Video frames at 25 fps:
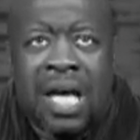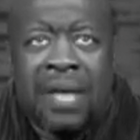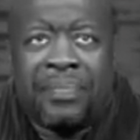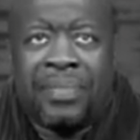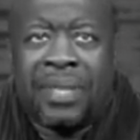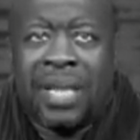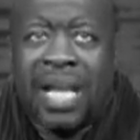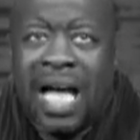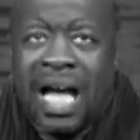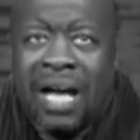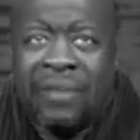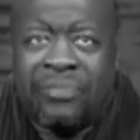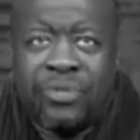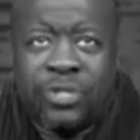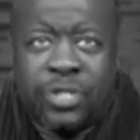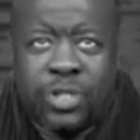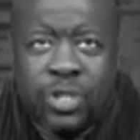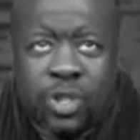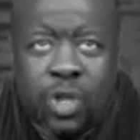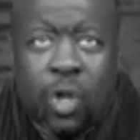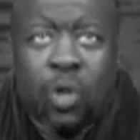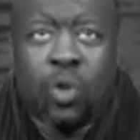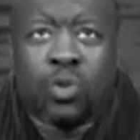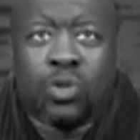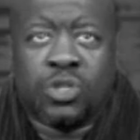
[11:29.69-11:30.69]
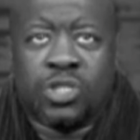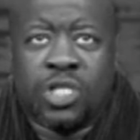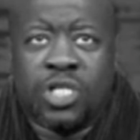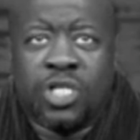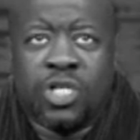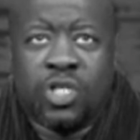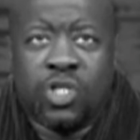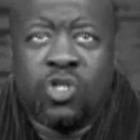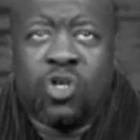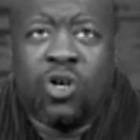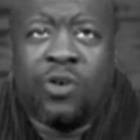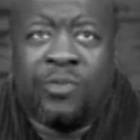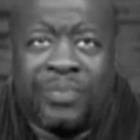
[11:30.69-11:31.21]
that I've chosen
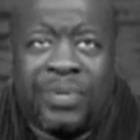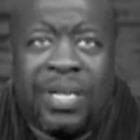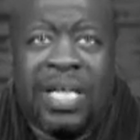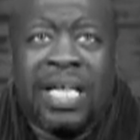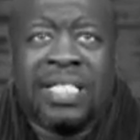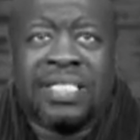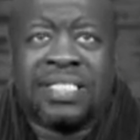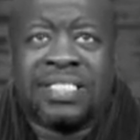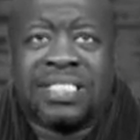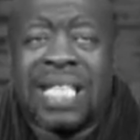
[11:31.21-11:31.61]
your place?